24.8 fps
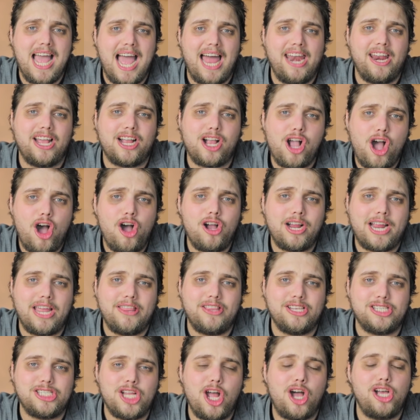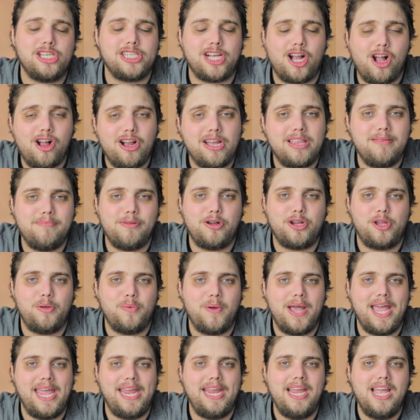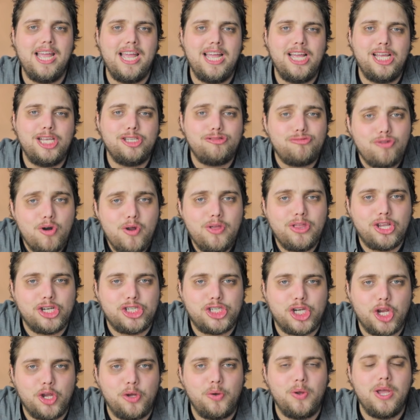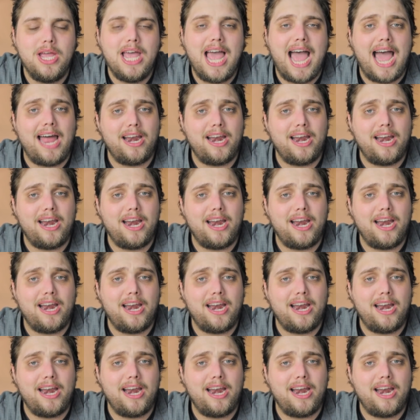And I can't get the stars, I can't get the Milky Way, ruin the shoot.